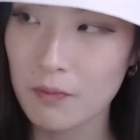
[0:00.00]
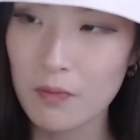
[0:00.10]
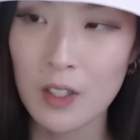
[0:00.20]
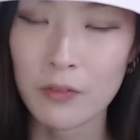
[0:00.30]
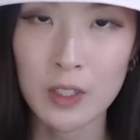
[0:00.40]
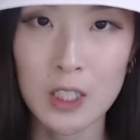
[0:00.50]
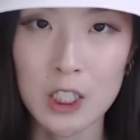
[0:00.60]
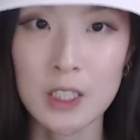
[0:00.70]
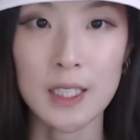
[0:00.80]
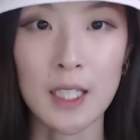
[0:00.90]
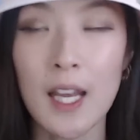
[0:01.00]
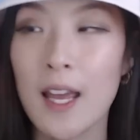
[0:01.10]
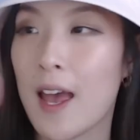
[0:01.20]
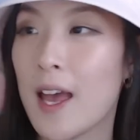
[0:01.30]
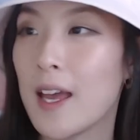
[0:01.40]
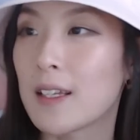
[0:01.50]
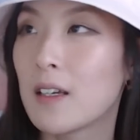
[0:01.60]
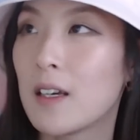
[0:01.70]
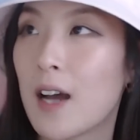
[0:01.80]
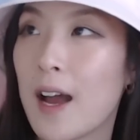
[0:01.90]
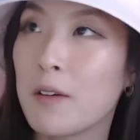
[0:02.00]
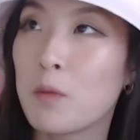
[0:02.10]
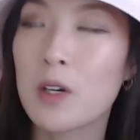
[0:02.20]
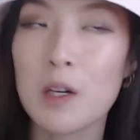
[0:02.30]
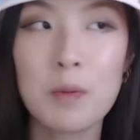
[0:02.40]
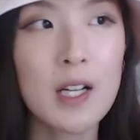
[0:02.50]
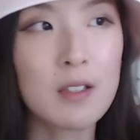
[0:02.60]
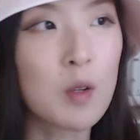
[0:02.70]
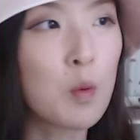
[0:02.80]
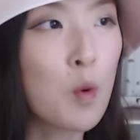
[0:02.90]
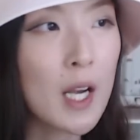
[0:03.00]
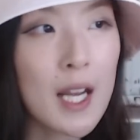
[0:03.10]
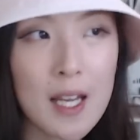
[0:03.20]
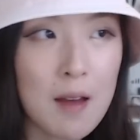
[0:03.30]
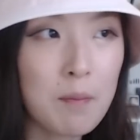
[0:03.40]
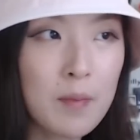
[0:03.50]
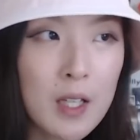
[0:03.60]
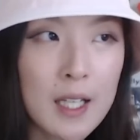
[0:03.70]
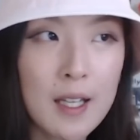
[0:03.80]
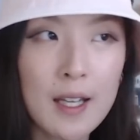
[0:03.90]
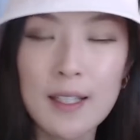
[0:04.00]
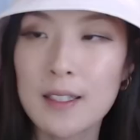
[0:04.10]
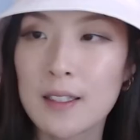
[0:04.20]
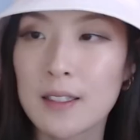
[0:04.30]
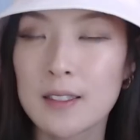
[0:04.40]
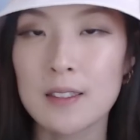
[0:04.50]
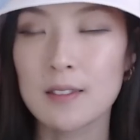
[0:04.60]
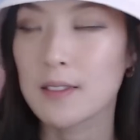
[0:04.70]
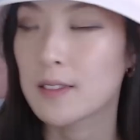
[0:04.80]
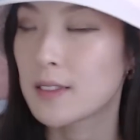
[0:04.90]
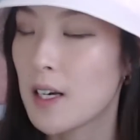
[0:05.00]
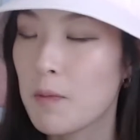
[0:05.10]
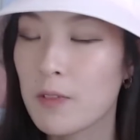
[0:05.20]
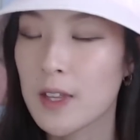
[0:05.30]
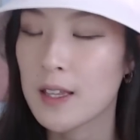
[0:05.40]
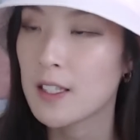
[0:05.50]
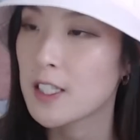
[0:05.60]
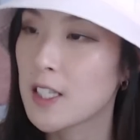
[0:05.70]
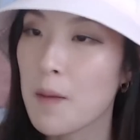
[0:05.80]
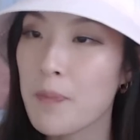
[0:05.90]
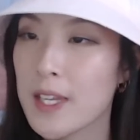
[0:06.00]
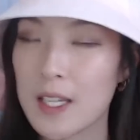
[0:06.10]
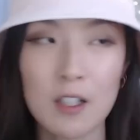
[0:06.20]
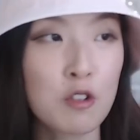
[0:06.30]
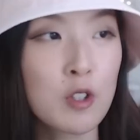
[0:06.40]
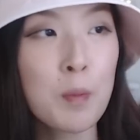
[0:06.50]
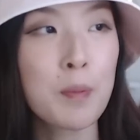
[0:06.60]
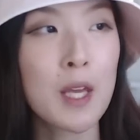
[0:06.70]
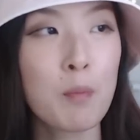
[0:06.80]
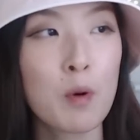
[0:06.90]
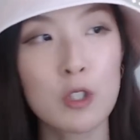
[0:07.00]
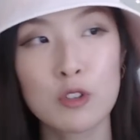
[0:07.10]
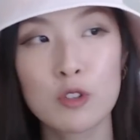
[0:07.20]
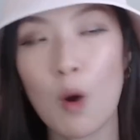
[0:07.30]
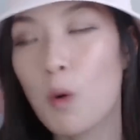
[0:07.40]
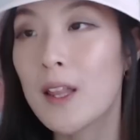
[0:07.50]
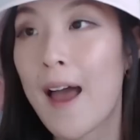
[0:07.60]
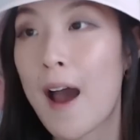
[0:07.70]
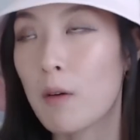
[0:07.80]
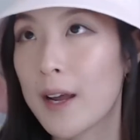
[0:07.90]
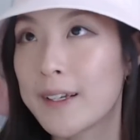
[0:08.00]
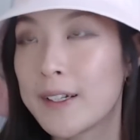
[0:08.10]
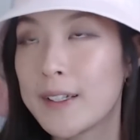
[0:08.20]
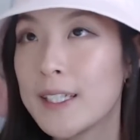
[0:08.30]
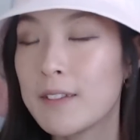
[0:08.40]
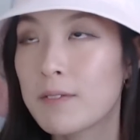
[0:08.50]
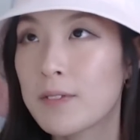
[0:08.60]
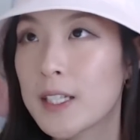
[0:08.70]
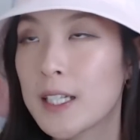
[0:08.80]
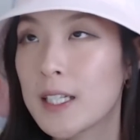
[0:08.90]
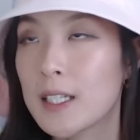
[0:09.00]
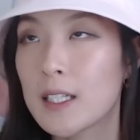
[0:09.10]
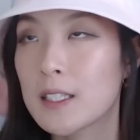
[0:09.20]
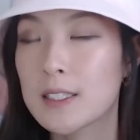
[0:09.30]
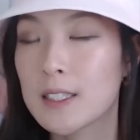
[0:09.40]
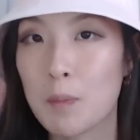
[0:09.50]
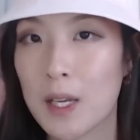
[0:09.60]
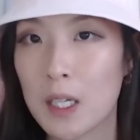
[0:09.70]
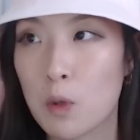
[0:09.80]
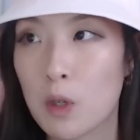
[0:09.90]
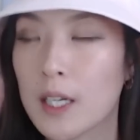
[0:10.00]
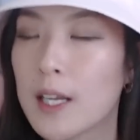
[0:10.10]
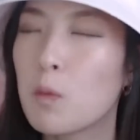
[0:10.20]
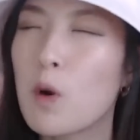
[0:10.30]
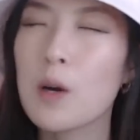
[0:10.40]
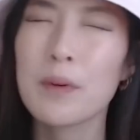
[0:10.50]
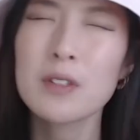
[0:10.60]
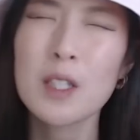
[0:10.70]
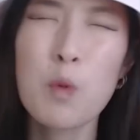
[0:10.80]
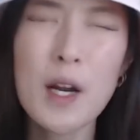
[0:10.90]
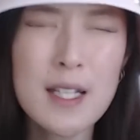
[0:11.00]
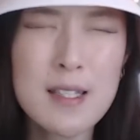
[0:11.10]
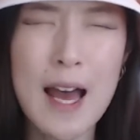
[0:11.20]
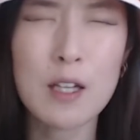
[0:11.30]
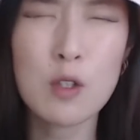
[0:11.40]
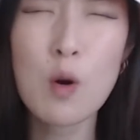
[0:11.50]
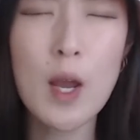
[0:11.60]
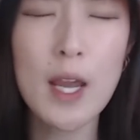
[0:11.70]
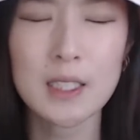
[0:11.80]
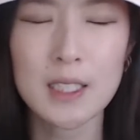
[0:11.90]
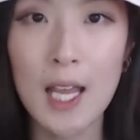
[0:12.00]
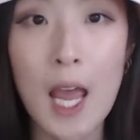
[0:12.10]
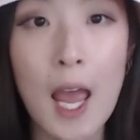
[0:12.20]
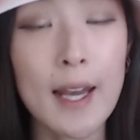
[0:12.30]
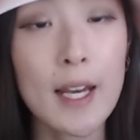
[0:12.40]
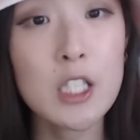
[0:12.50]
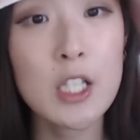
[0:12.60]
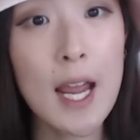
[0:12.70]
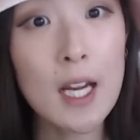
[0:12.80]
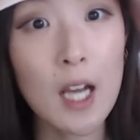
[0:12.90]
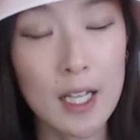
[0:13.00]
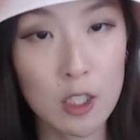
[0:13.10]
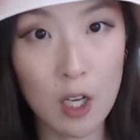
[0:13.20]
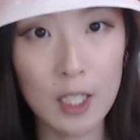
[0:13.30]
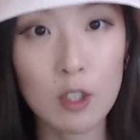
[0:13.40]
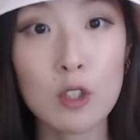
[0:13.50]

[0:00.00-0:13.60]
religiously. And I woke up around 1 a.m. S- some something a group of people were so loud i couldn't freaking sleep anymore and i woke up i was like what is that noise and i check i i